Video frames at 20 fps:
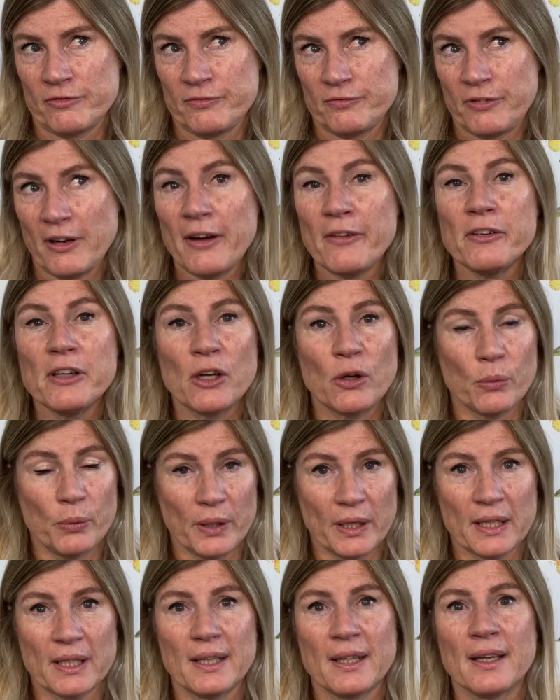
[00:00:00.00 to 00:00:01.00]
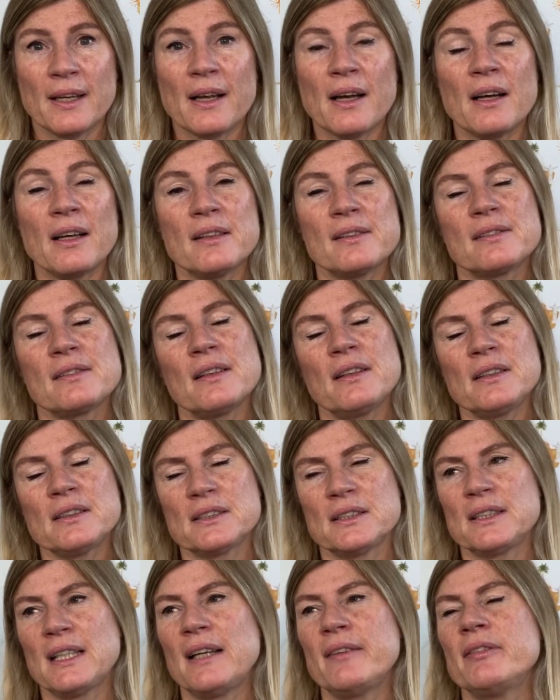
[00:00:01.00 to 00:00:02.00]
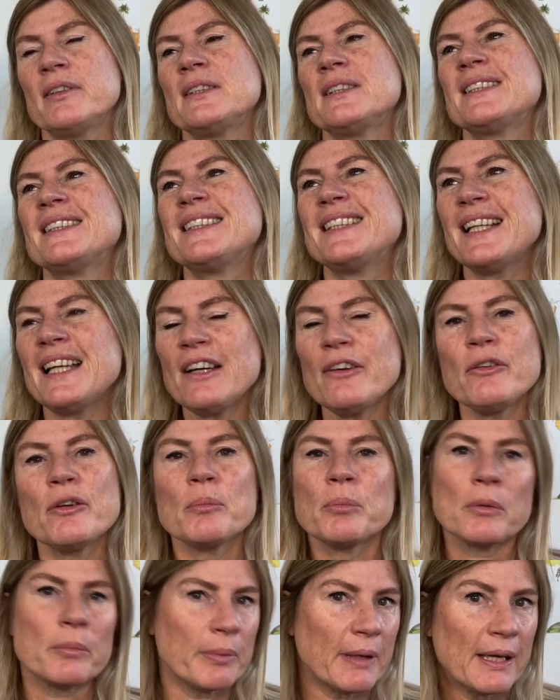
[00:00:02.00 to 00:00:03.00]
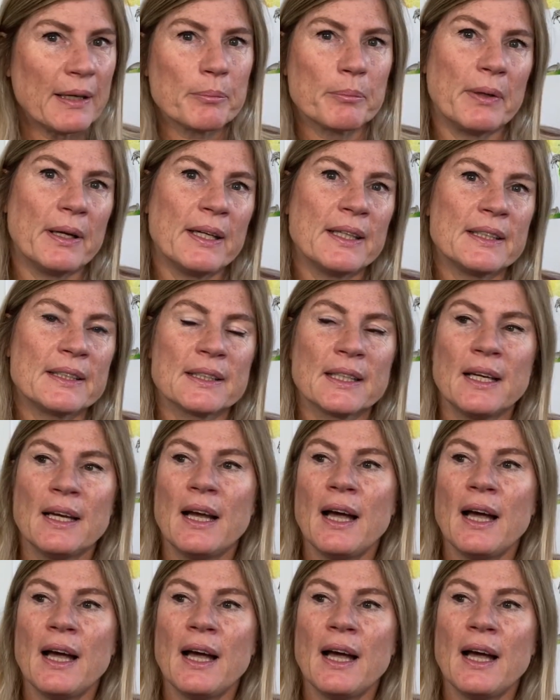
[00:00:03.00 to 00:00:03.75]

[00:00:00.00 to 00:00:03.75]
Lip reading: very quickly, I started having terrible back pain.